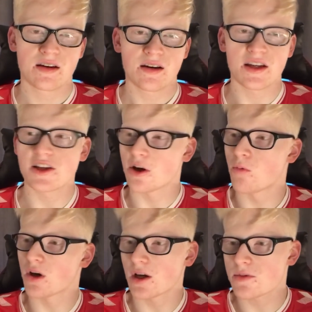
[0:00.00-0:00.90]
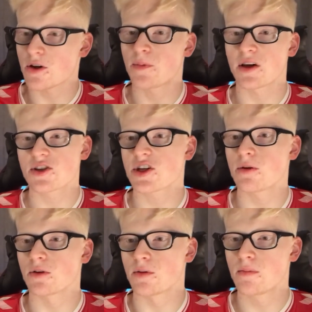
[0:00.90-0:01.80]
And you go one up top against
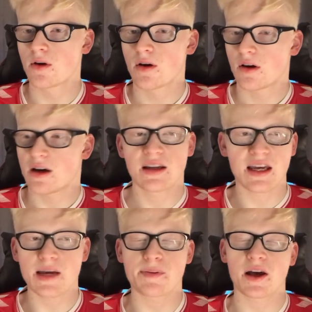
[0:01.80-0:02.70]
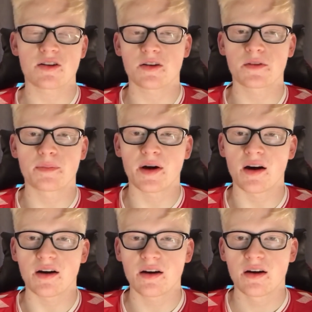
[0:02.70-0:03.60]
Cheltenham, and they play us off the park.